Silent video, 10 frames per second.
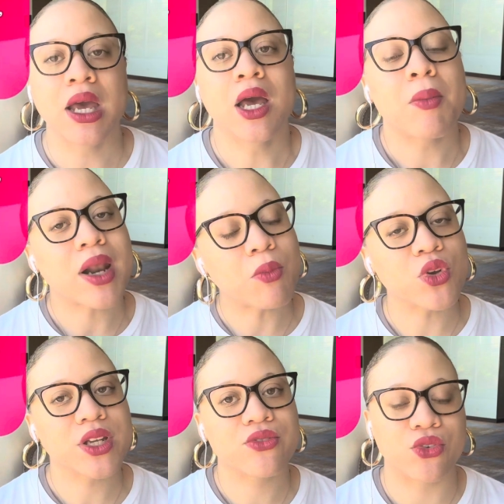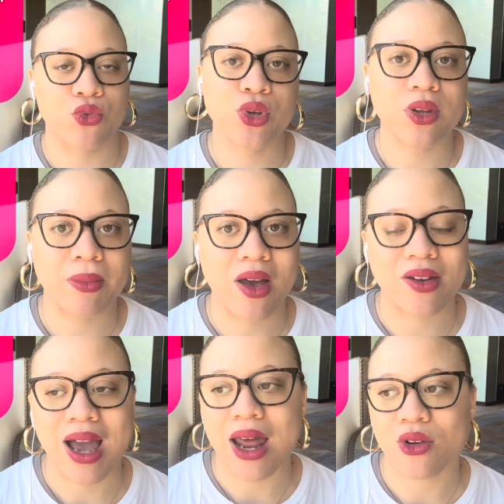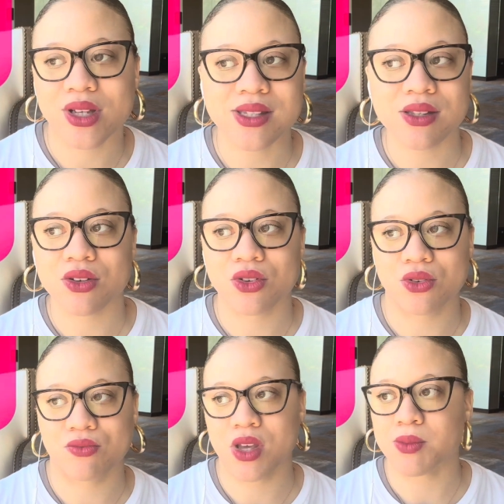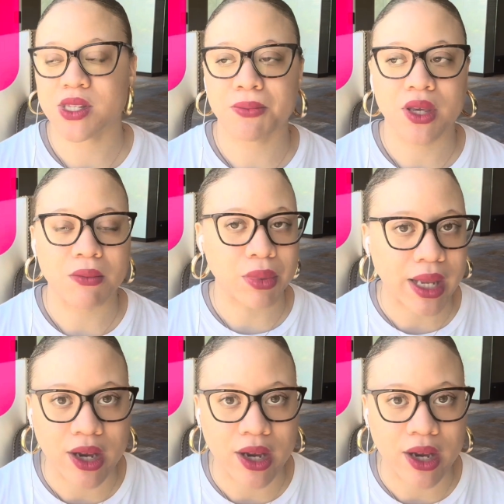But I'm really for real about it. I don't consider them to be black,